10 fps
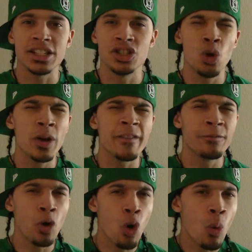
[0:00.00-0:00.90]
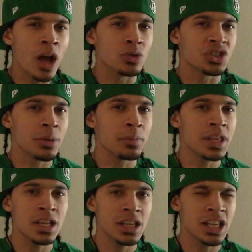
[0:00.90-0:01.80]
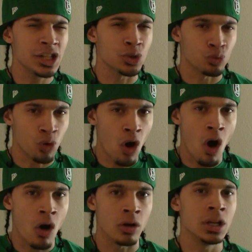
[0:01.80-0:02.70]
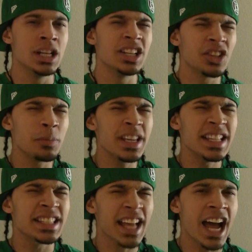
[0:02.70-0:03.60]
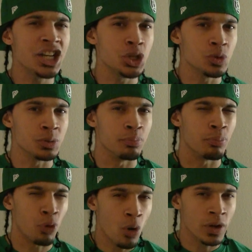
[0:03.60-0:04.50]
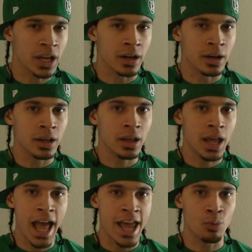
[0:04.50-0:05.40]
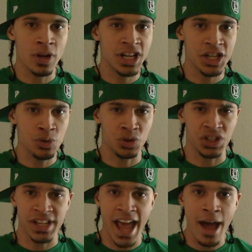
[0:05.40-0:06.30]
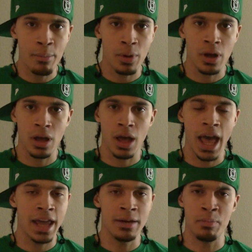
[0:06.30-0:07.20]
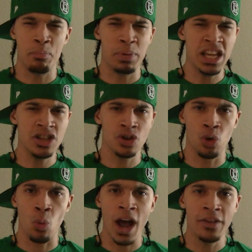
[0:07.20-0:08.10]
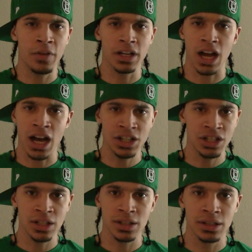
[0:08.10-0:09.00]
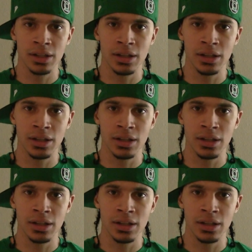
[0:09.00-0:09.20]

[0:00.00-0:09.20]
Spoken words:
knowing full well something is wrong, something inside you is broken, and one day you snap and beat your wife unconscious,